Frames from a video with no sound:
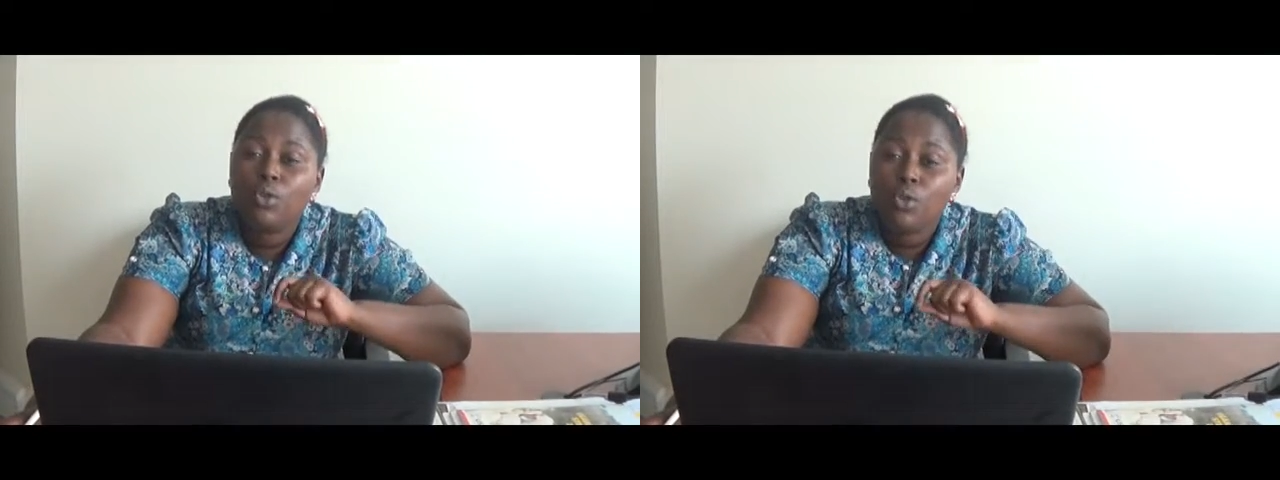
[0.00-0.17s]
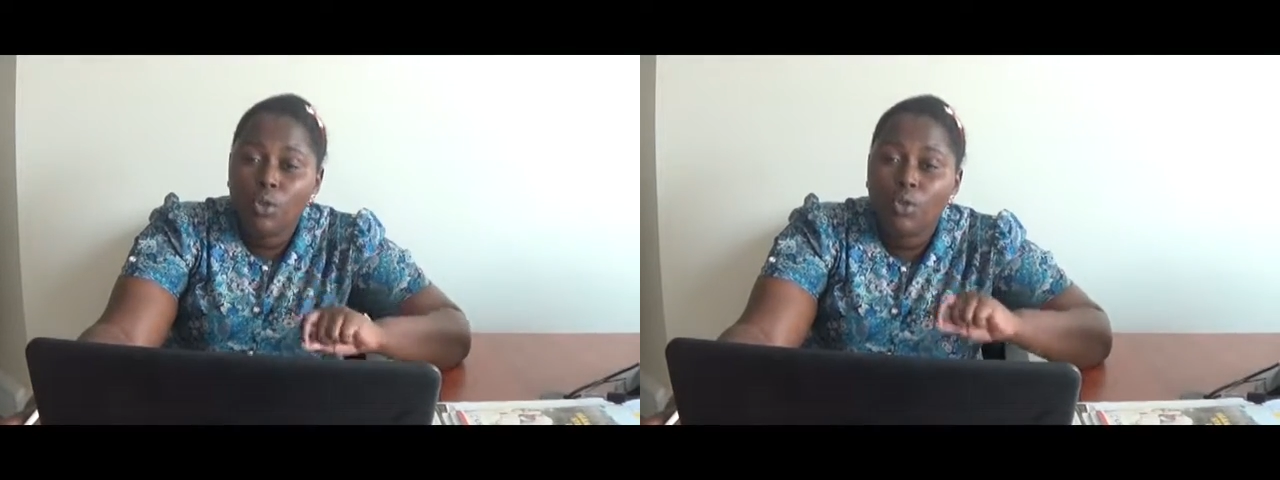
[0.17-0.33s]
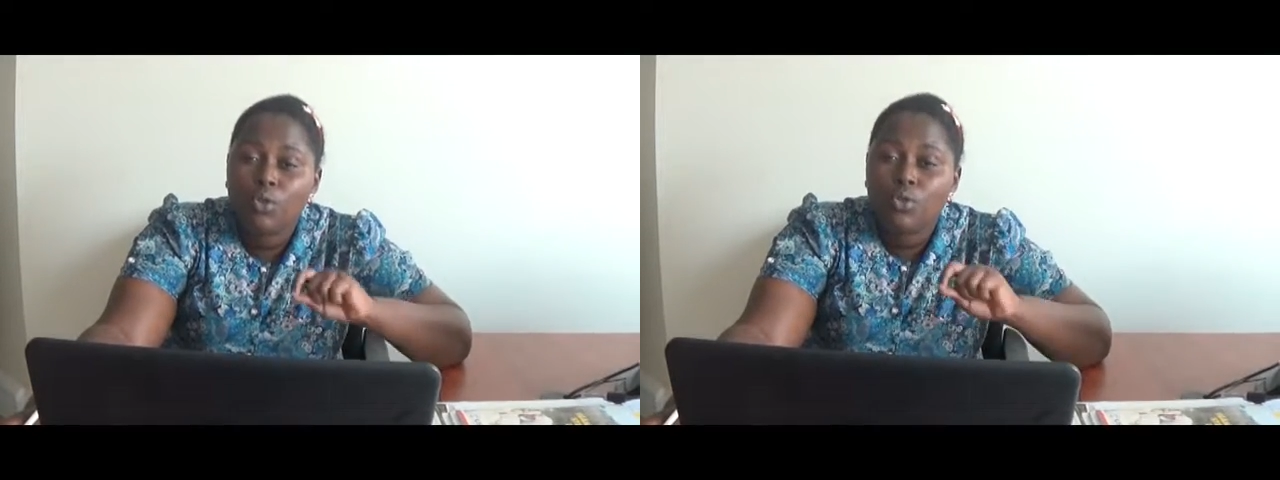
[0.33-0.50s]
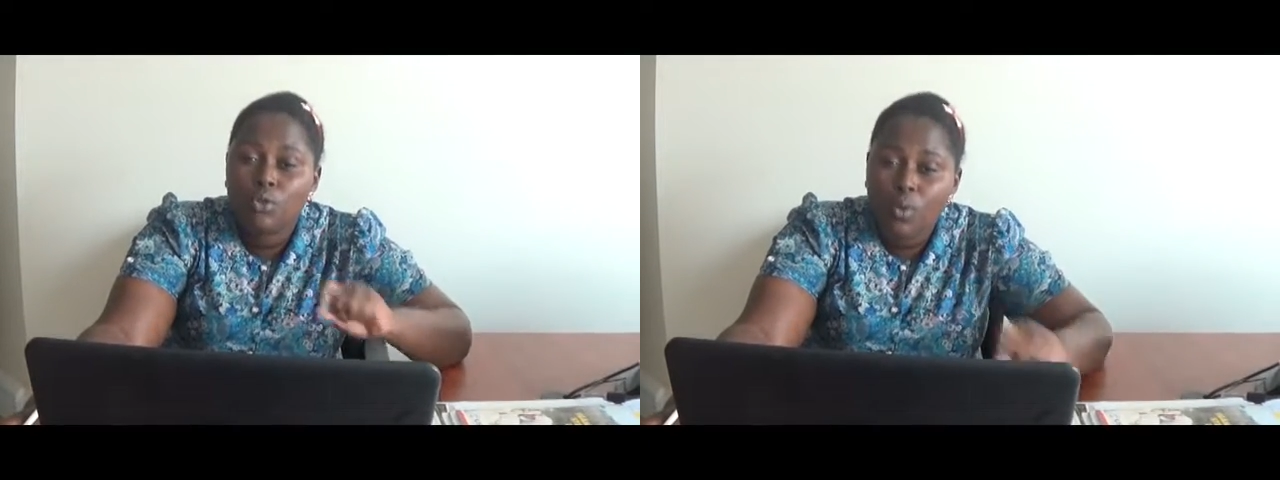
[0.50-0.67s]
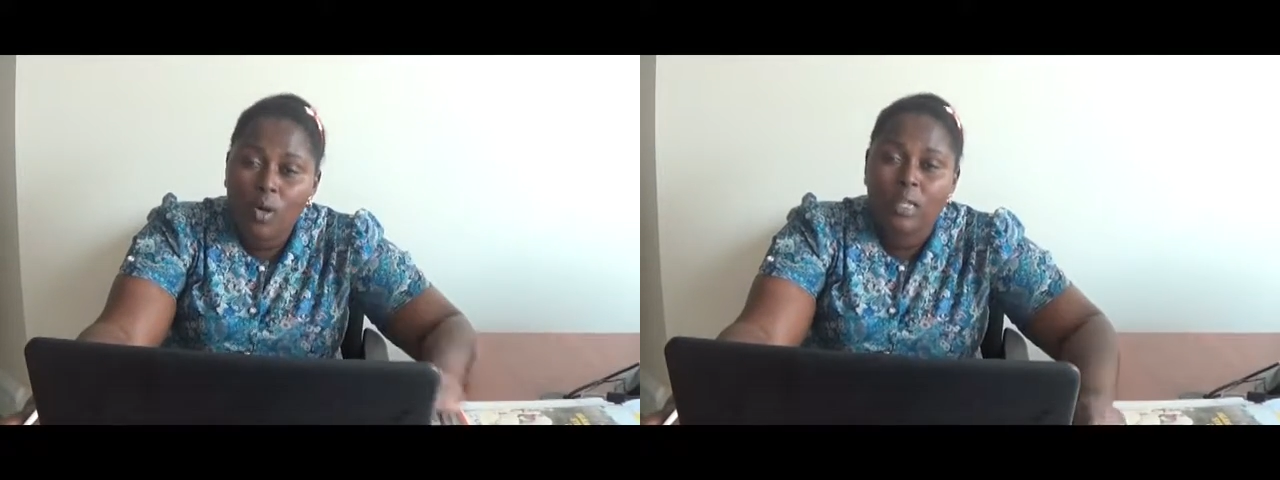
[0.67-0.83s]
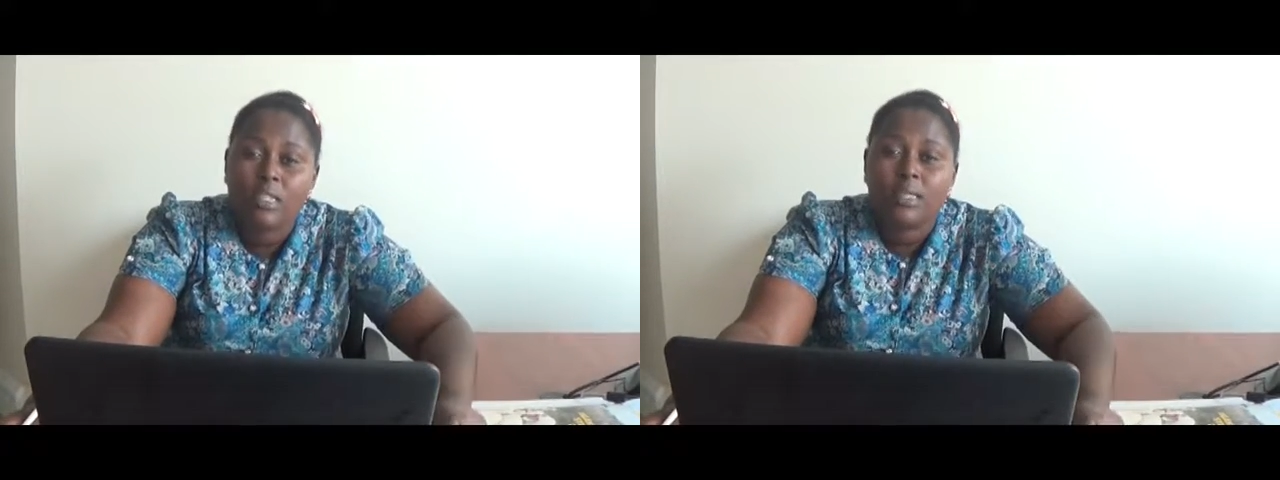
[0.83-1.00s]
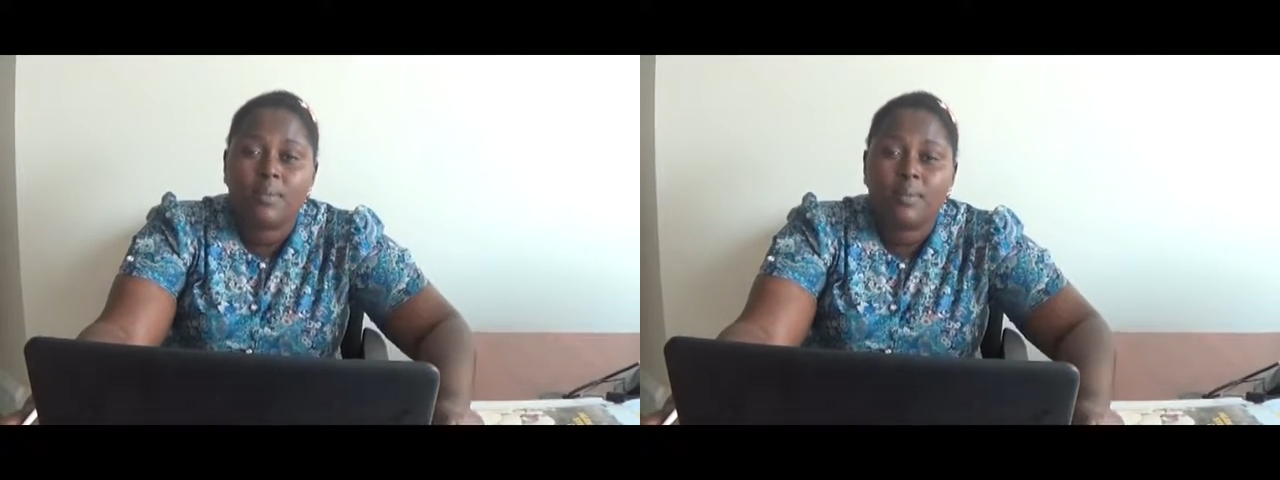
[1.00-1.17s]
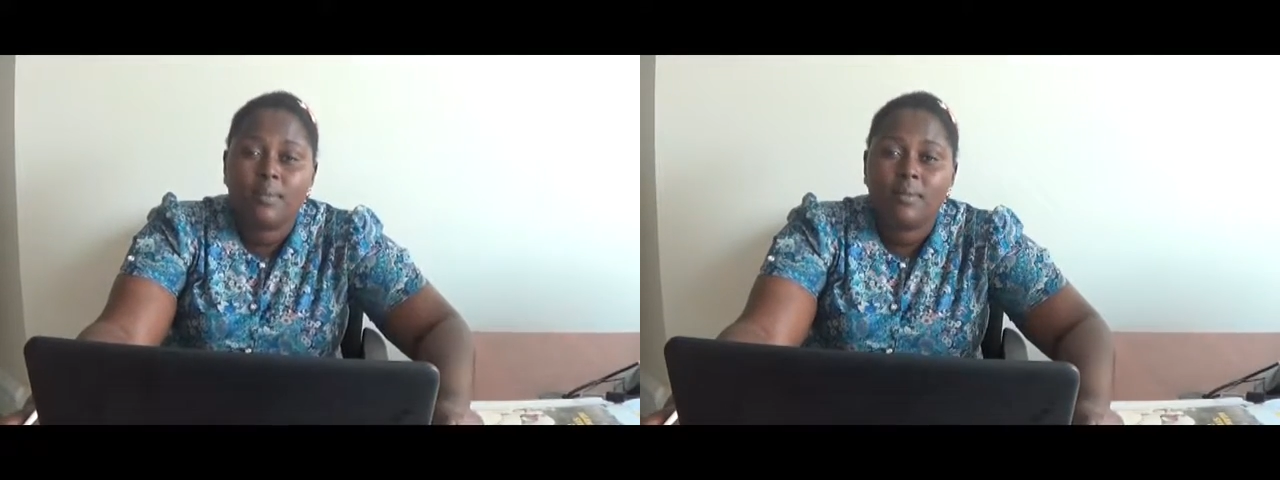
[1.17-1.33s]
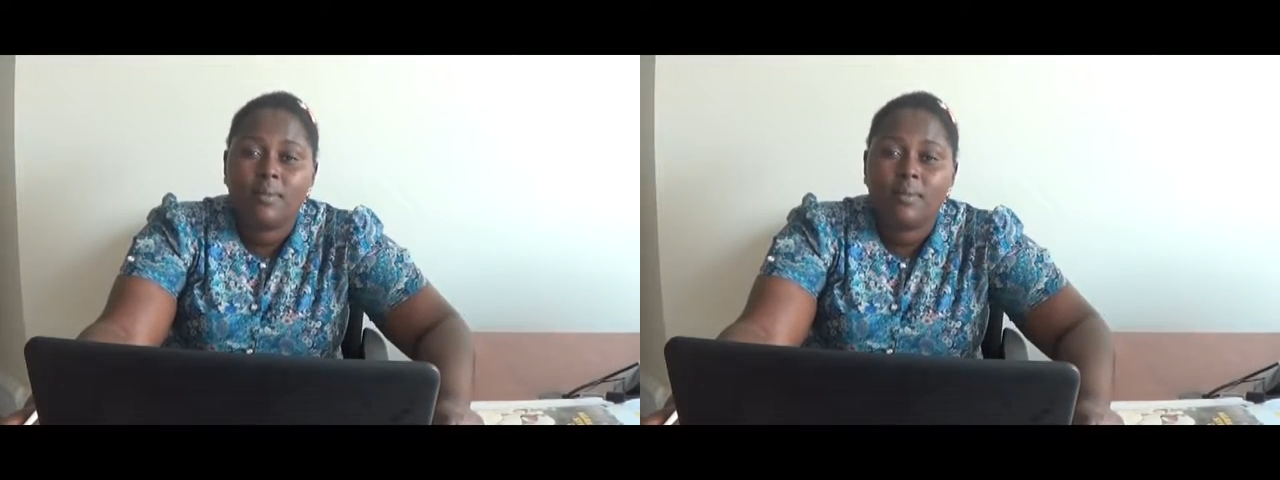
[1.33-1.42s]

local tourism.